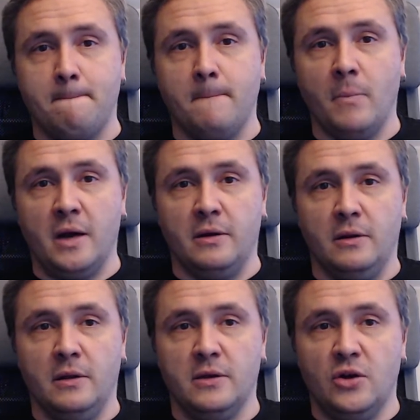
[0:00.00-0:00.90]

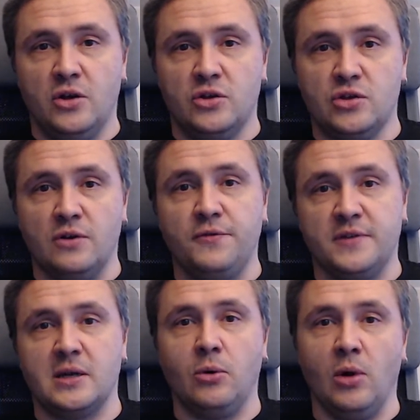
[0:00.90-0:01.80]
model
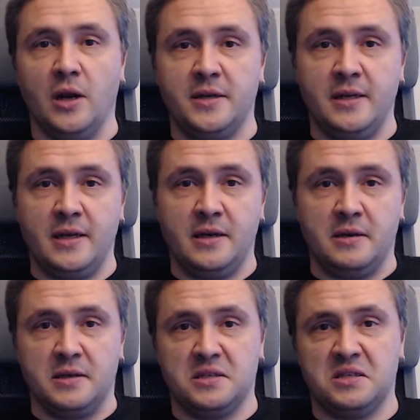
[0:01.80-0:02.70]
surface quality
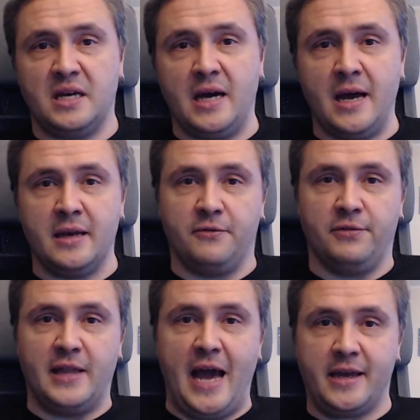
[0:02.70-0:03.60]
is kind of
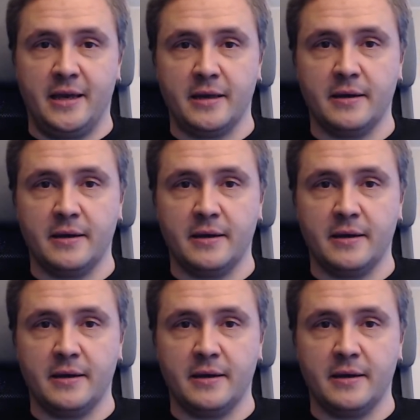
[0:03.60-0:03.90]
lacking.